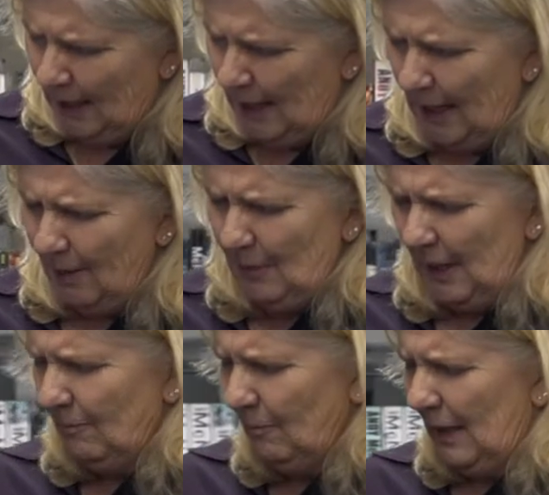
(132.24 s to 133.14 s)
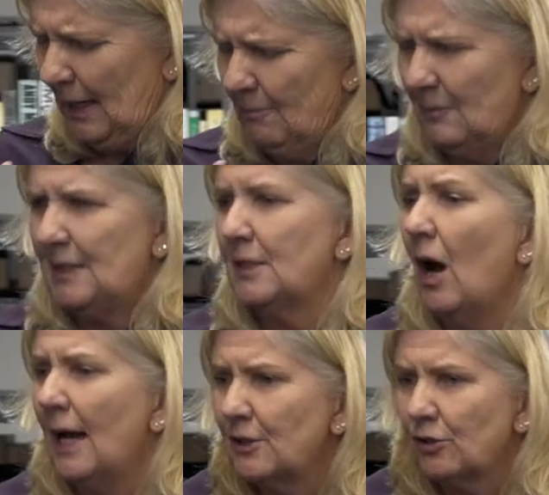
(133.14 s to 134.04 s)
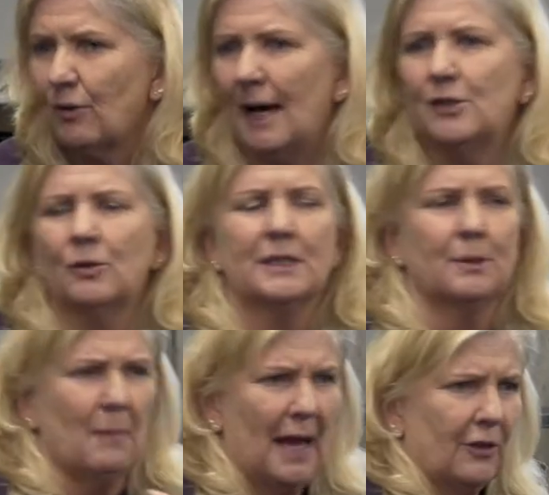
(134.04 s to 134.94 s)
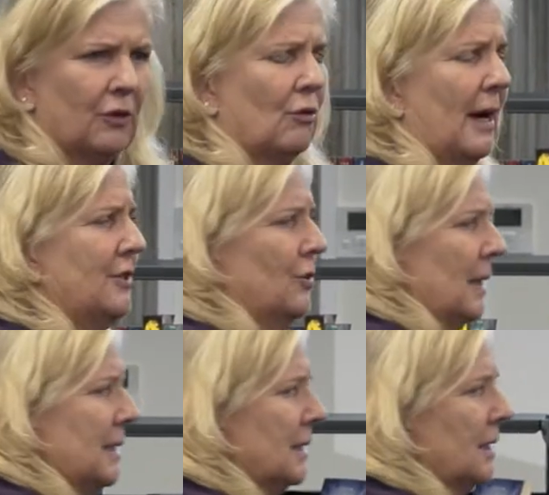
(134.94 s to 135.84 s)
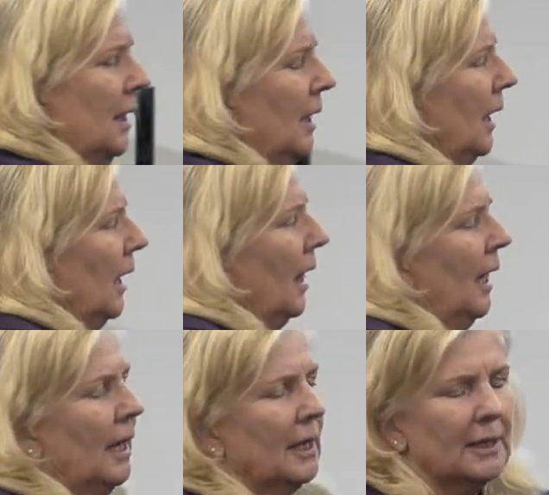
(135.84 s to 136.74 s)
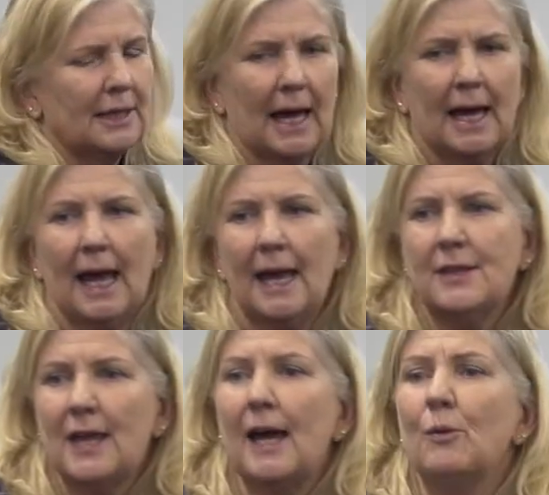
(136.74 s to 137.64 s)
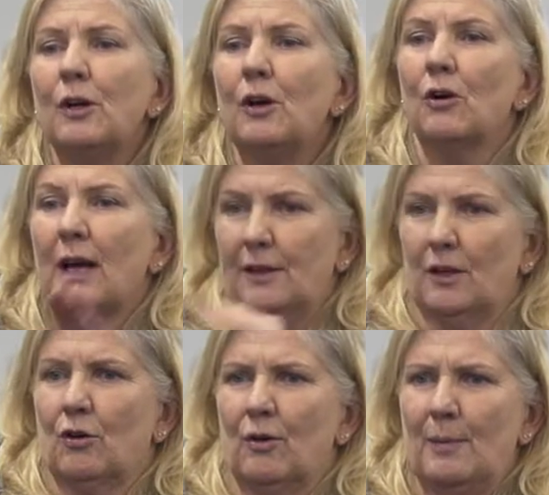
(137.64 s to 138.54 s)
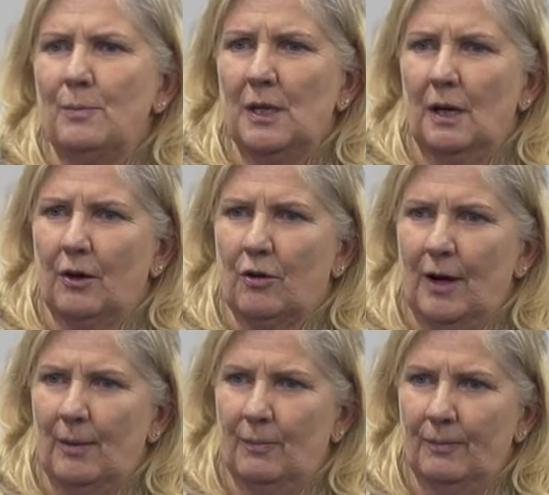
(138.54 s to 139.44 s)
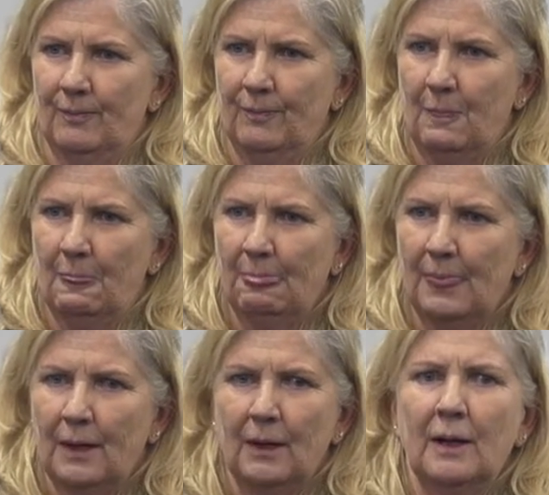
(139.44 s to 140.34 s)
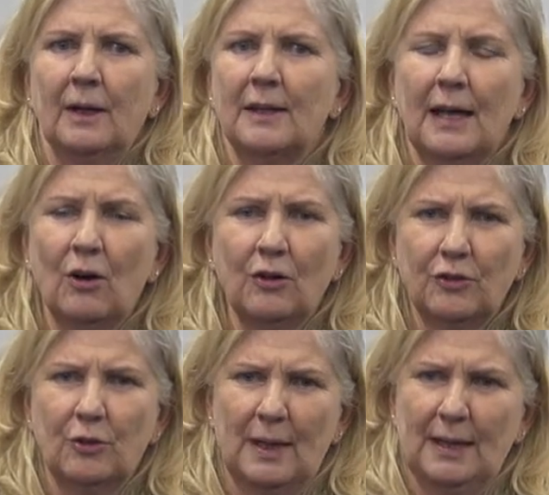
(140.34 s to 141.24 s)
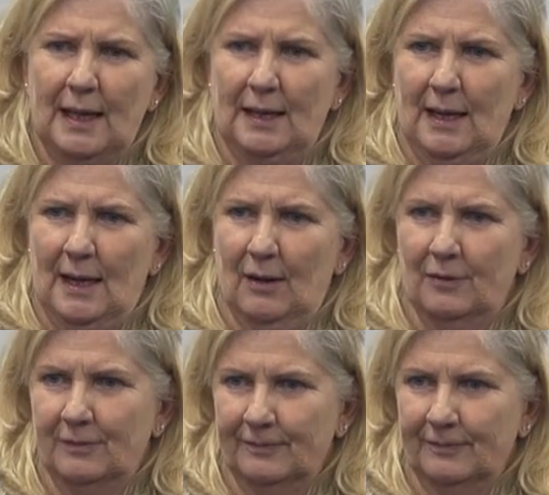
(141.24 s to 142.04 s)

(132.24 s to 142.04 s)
um, um, science graduates, math graduates, they, and they would look at the creme de la creme. They're not doing that now.